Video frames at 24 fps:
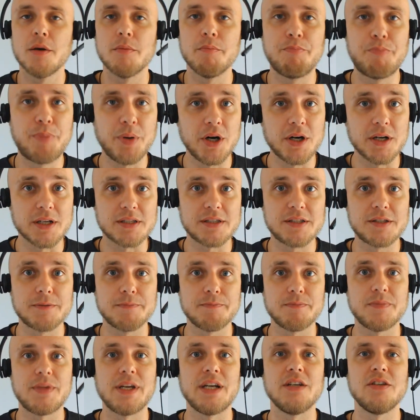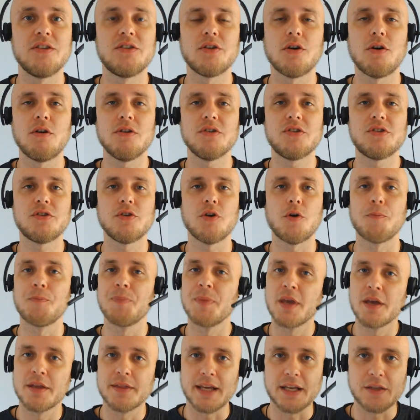but there's also
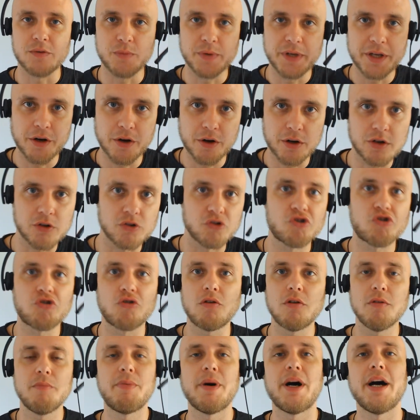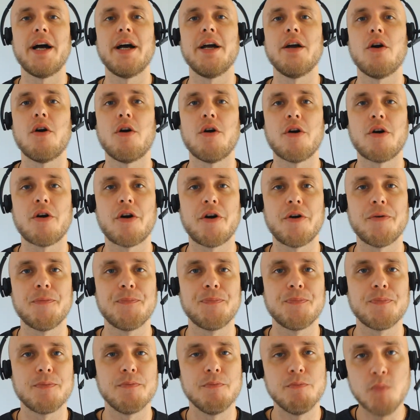that we are controlled by our
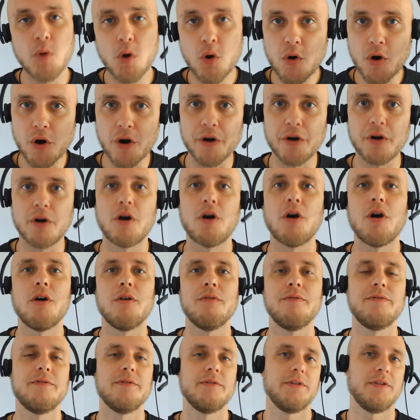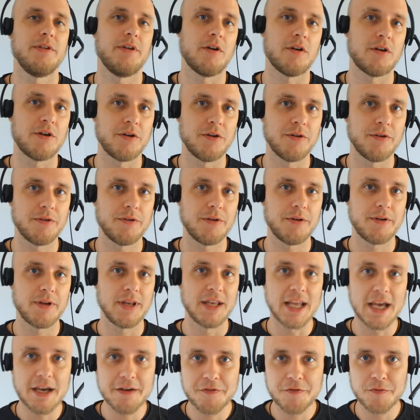more of our
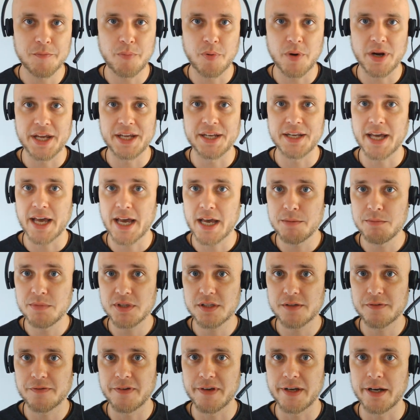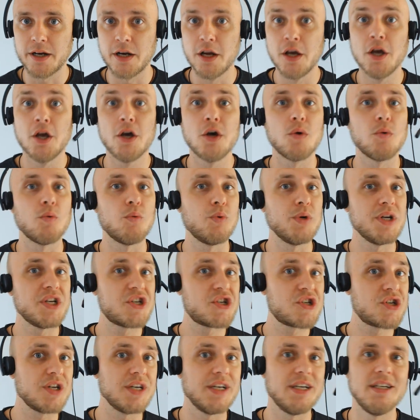left brain hemisphere,
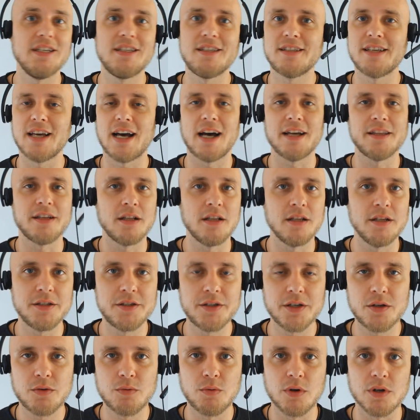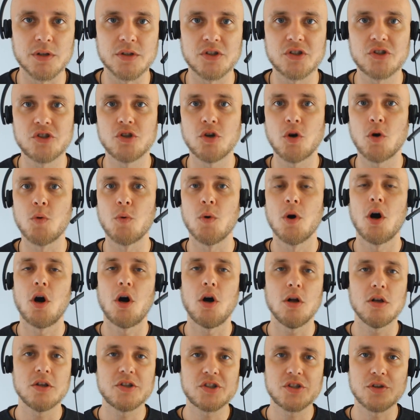which is the analytic one. So
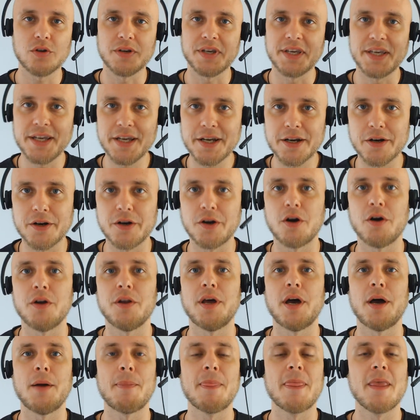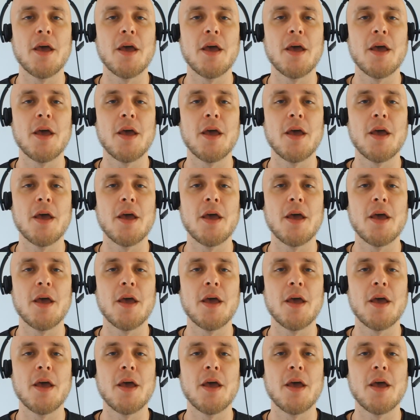also here on a